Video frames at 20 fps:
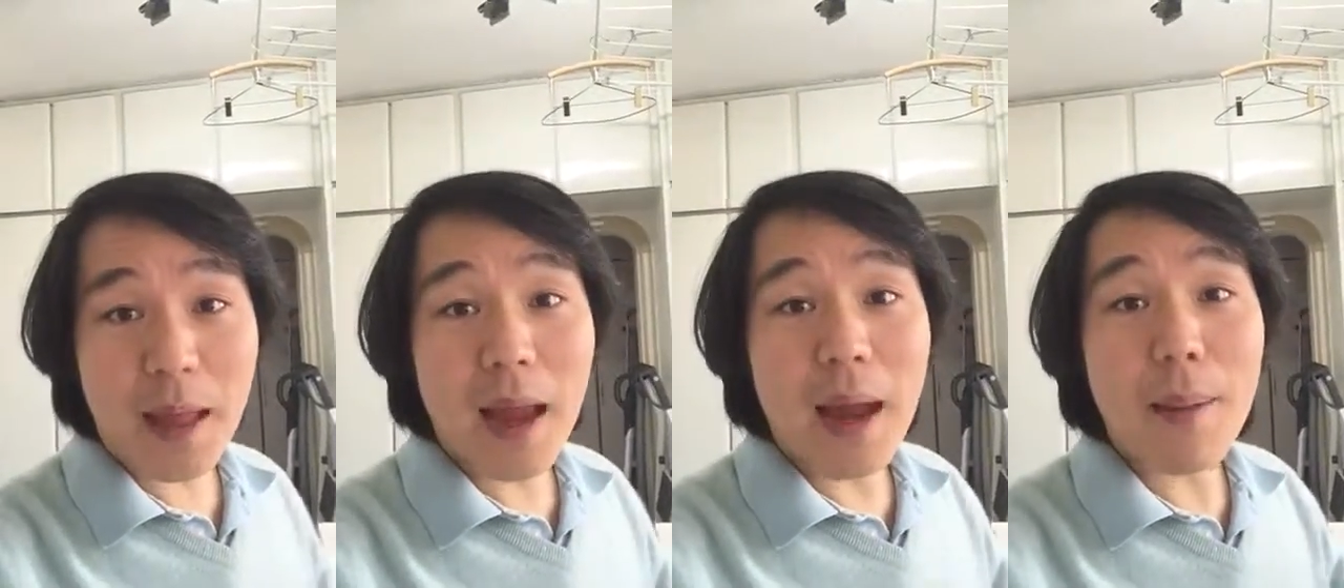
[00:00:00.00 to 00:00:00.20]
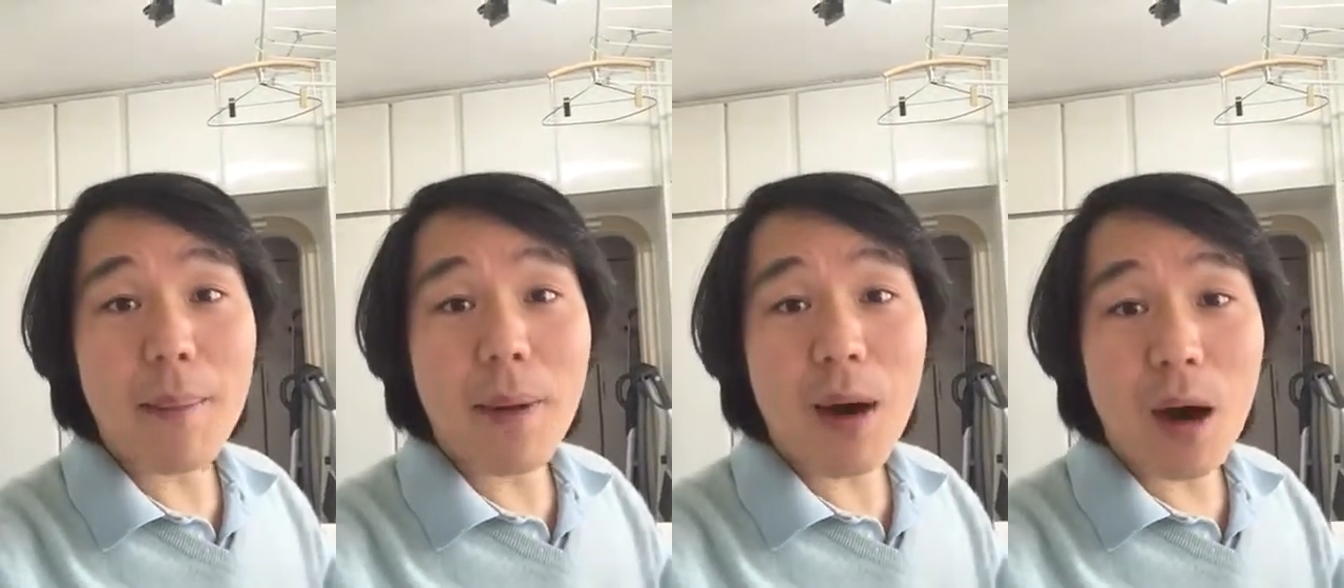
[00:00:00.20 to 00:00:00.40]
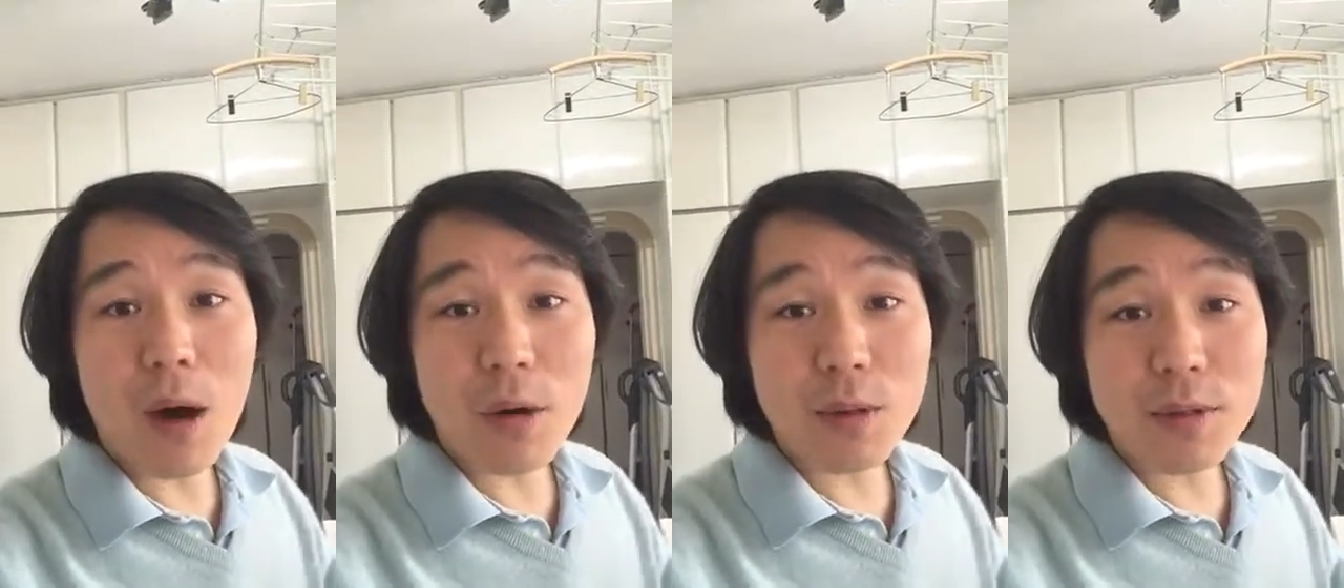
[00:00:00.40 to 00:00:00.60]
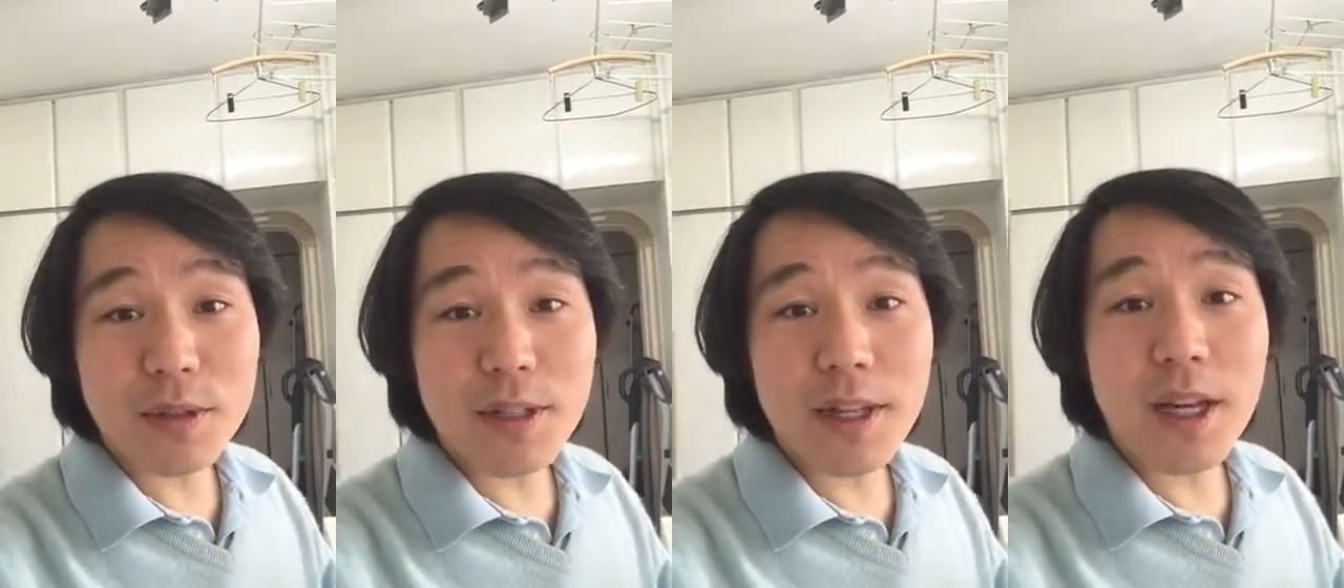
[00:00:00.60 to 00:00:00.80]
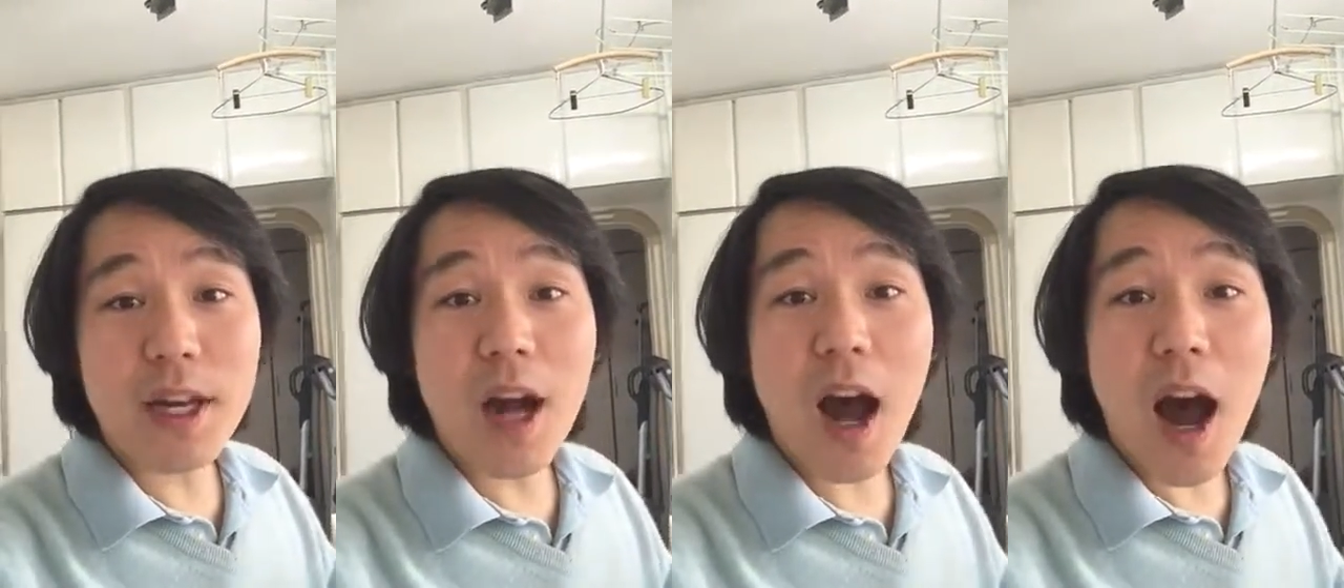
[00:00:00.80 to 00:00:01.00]
about
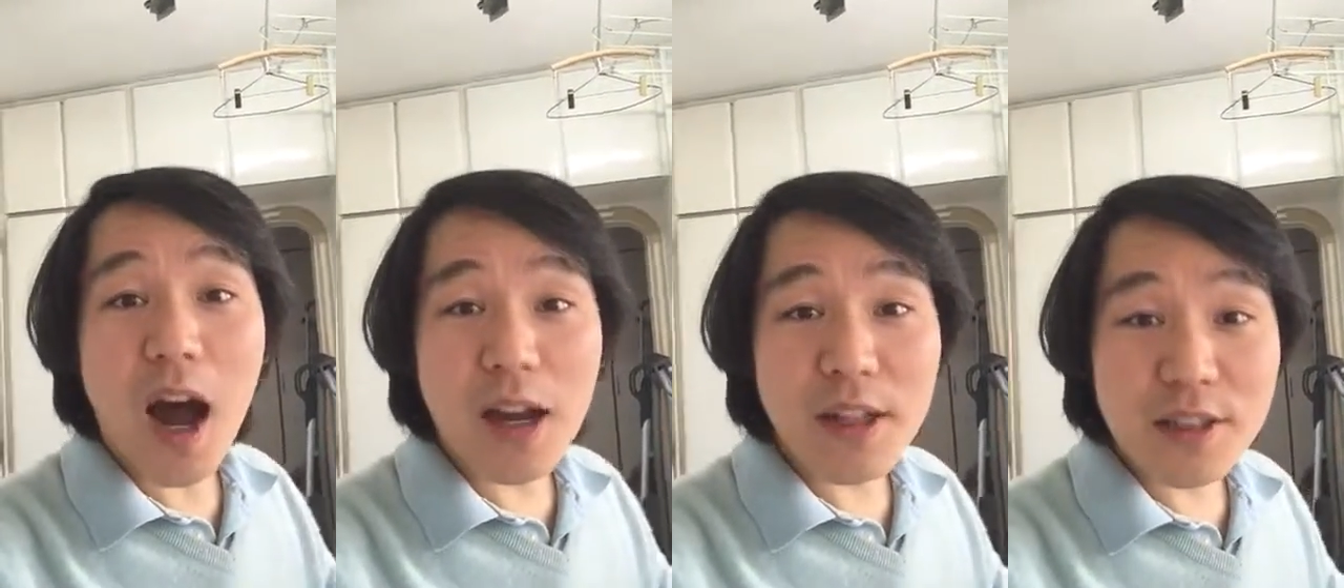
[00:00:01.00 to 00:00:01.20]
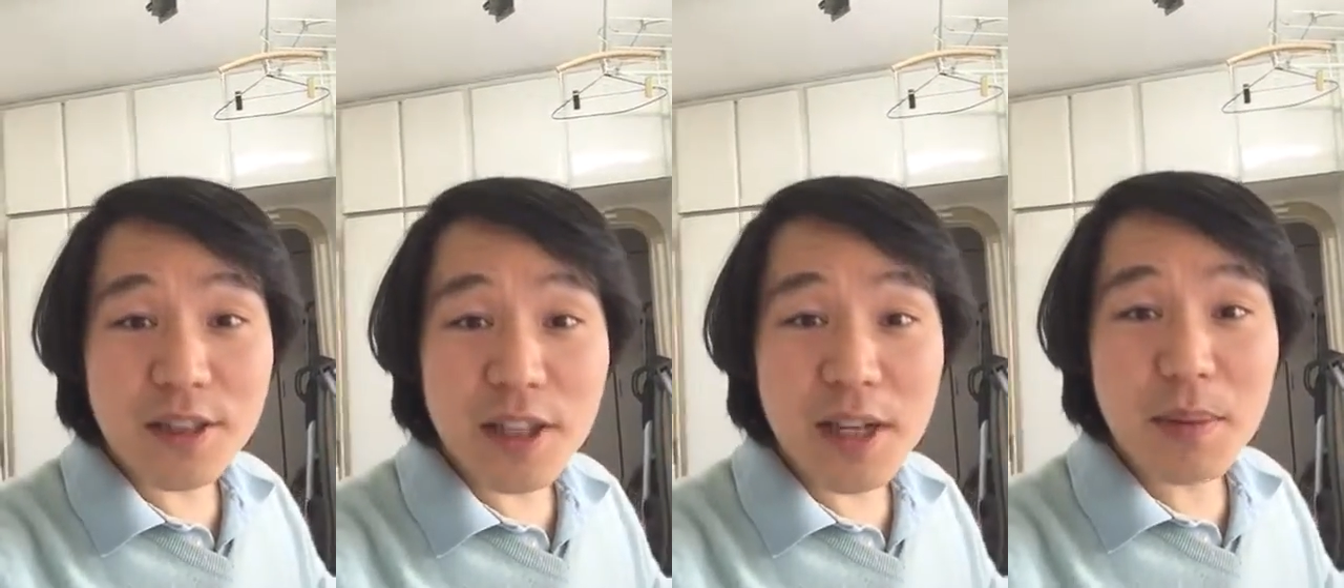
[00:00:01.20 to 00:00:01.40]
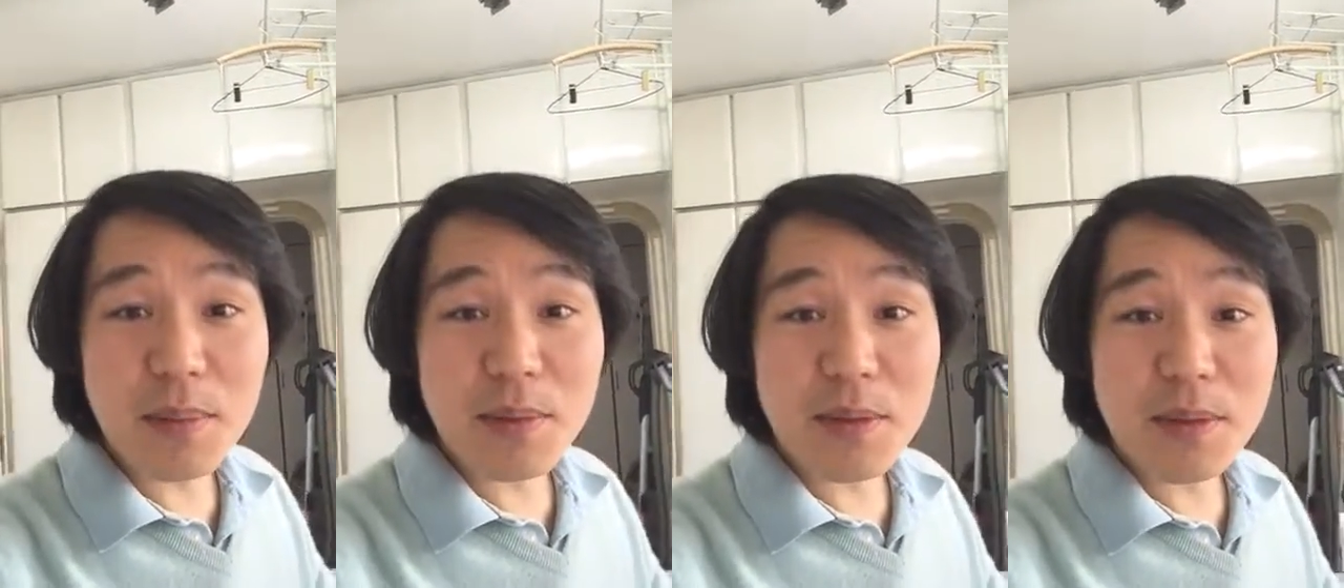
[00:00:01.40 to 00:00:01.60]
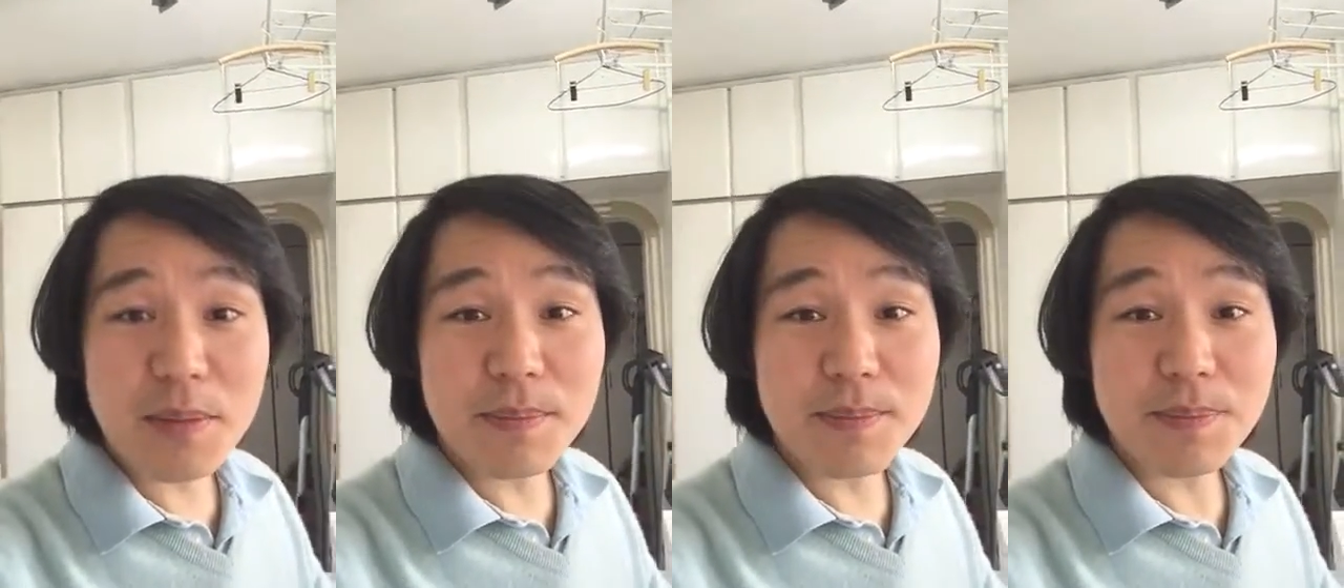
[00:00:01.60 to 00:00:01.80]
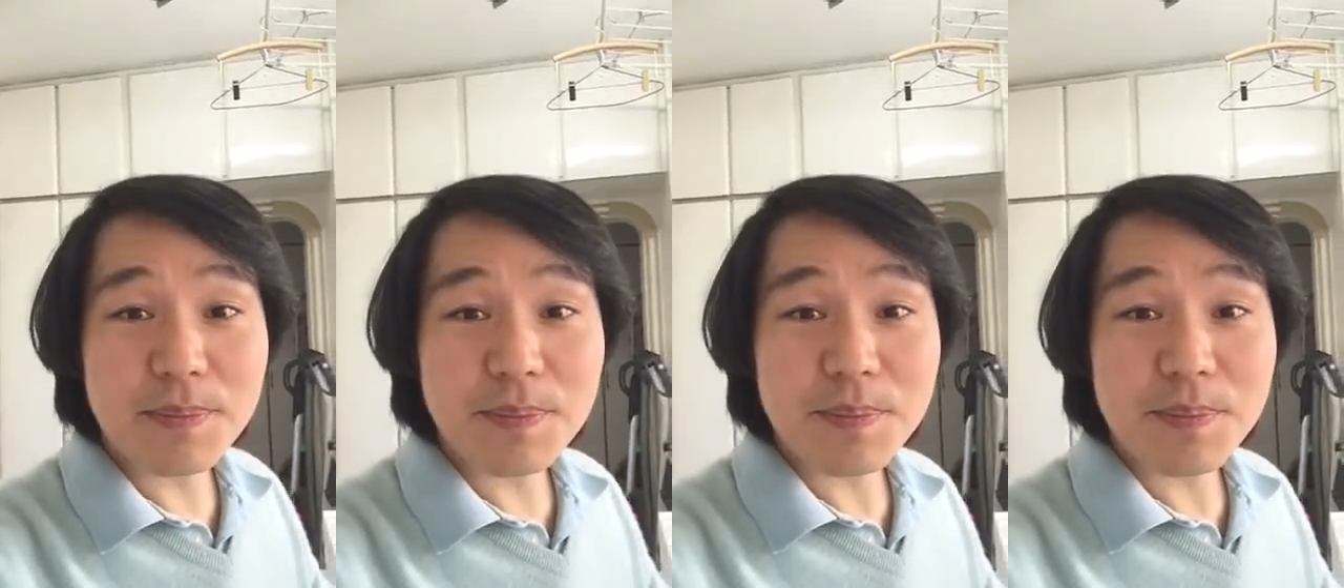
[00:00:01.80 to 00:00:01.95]
the concept,